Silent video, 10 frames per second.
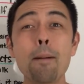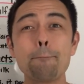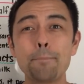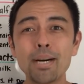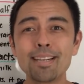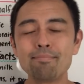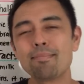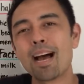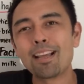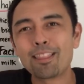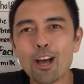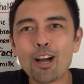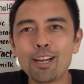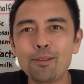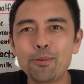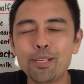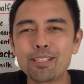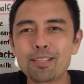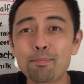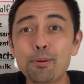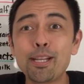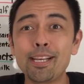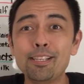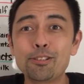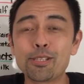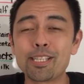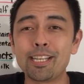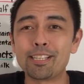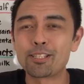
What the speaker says: but I thought it was pretty interesting.